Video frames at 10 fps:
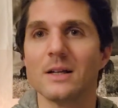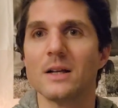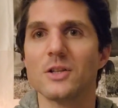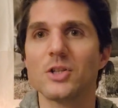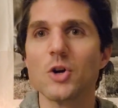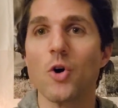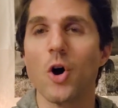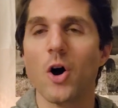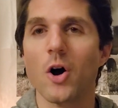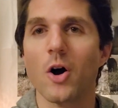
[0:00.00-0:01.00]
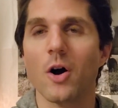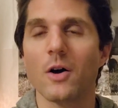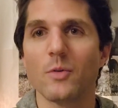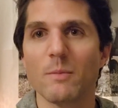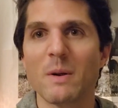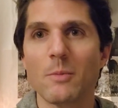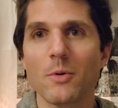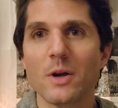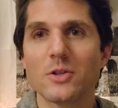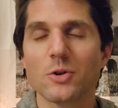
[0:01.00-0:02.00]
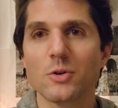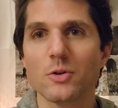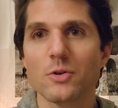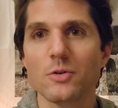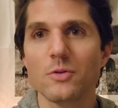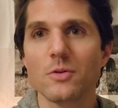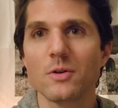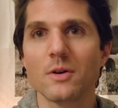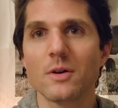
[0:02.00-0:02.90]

So, Remember I told you